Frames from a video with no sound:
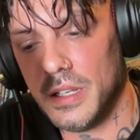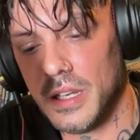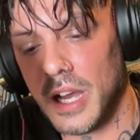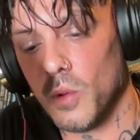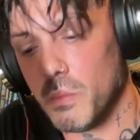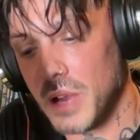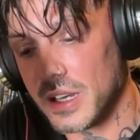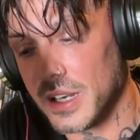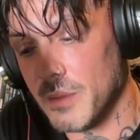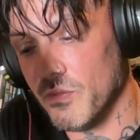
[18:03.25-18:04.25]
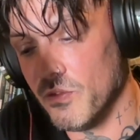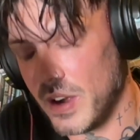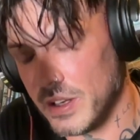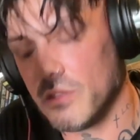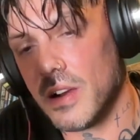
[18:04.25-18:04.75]
I look back and I'm
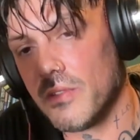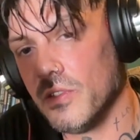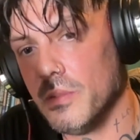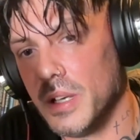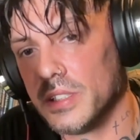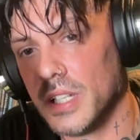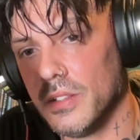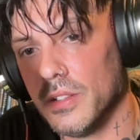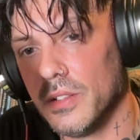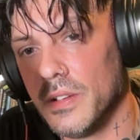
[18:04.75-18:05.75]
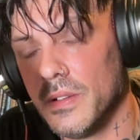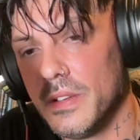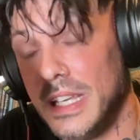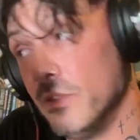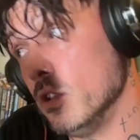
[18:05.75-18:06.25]
very grateful for my childhood,
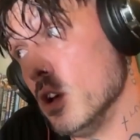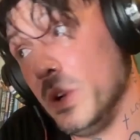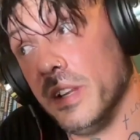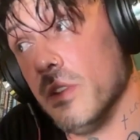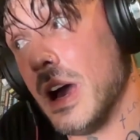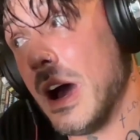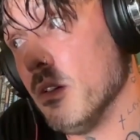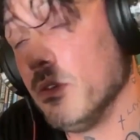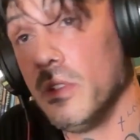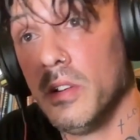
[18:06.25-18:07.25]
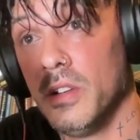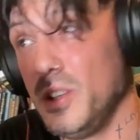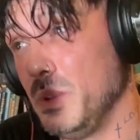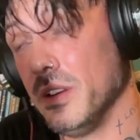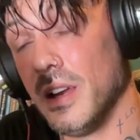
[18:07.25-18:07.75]
even though we didn't have
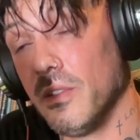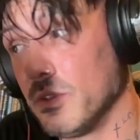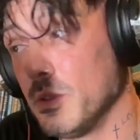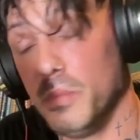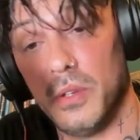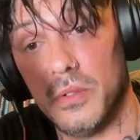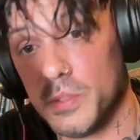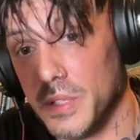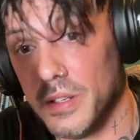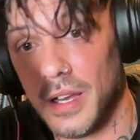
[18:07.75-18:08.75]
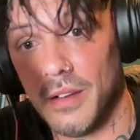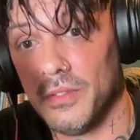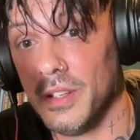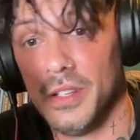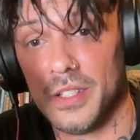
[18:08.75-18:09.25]
computers, we didn't have
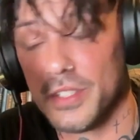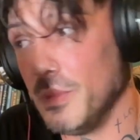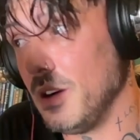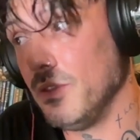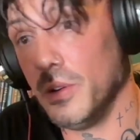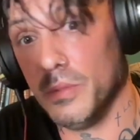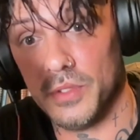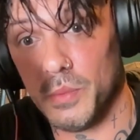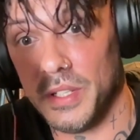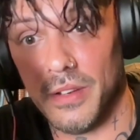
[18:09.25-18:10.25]
smartphones,